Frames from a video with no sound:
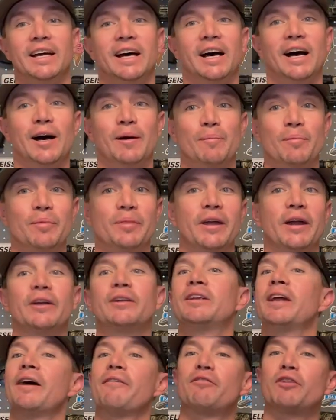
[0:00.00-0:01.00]
They're
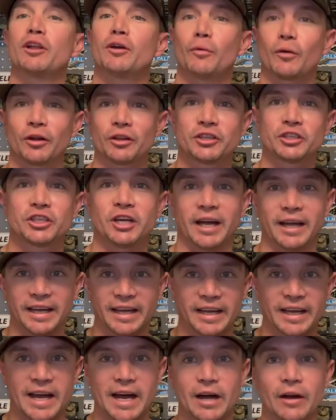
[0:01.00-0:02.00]
definitely worth
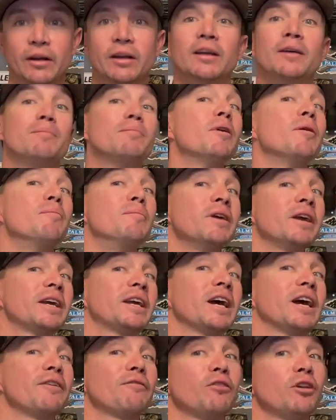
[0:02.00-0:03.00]
checking out, but be
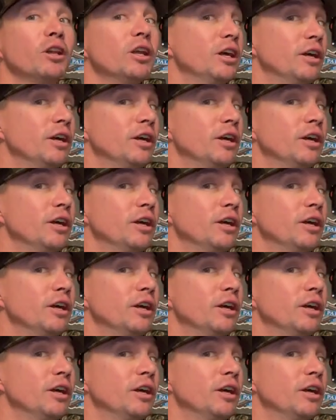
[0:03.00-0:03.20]
careful.